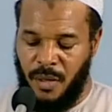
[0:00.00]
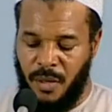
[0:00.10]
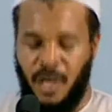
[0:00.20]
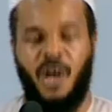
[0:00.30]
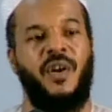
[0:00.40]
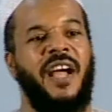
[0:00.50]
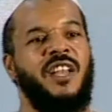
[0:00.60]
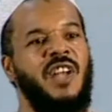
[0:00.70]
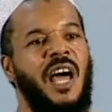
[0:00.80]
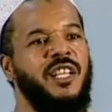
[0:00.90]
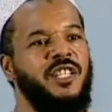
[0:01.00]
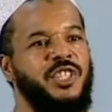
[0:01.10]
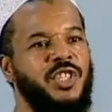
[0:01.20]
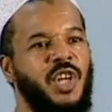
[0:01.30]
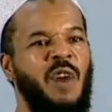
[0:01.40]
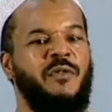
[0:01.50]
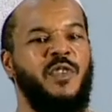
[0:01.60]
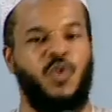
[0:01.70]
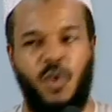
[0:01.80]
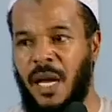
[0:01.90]
the correct knowledge of the
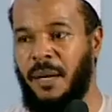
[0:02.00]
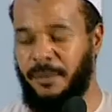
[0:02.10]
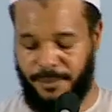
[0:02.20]
Sunnah,